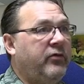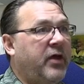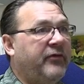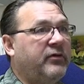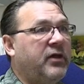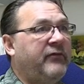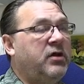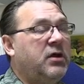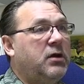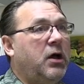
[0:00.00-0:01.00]

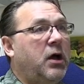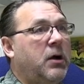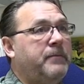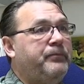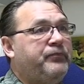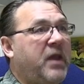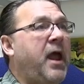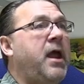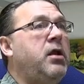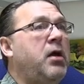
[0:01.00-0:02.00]
2011.
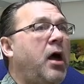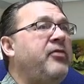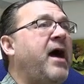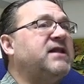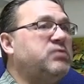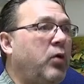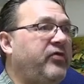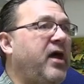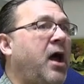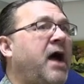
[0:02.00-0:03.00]
And that's
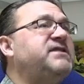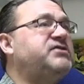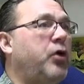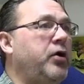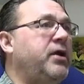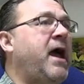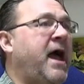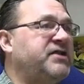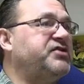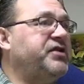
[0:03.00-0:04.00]
what then I started
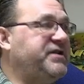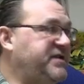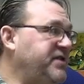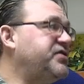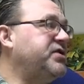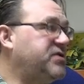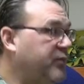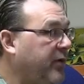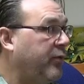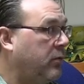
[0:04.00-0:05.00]
actually teaching
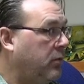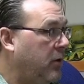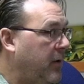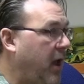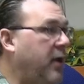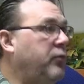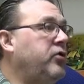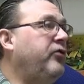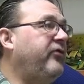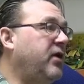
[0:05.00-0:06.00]
to people and
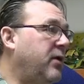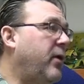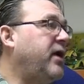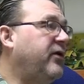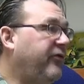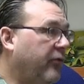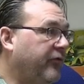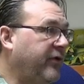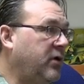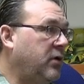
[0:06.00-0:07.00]
using in my
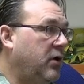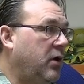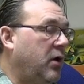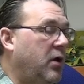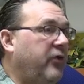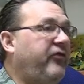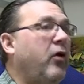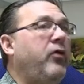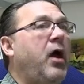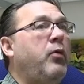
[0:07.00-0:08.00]
consulting,
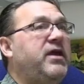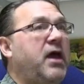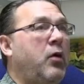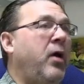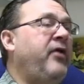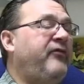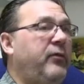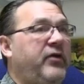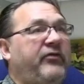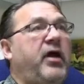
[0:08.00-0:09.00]
so that we get away
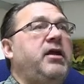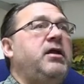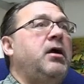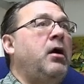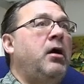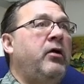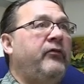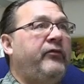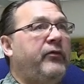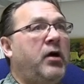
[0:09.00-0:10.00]
from this idea
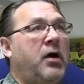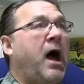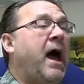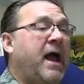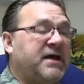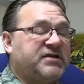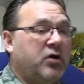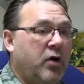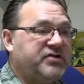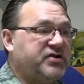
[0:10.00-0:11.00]
of I ask
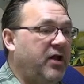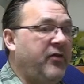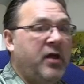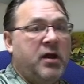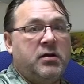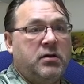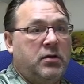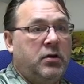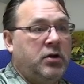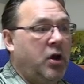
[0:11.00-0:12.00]
a question and then
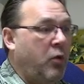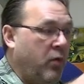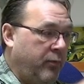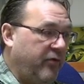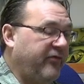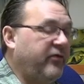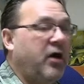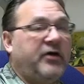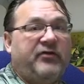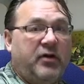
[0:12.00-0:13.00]
one person
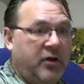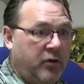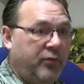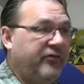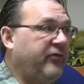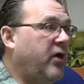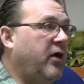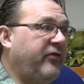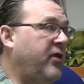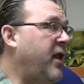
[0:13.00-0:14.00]
talks and another person
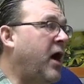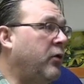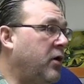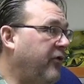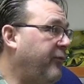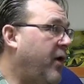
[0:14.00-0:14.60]
talks and an hour goes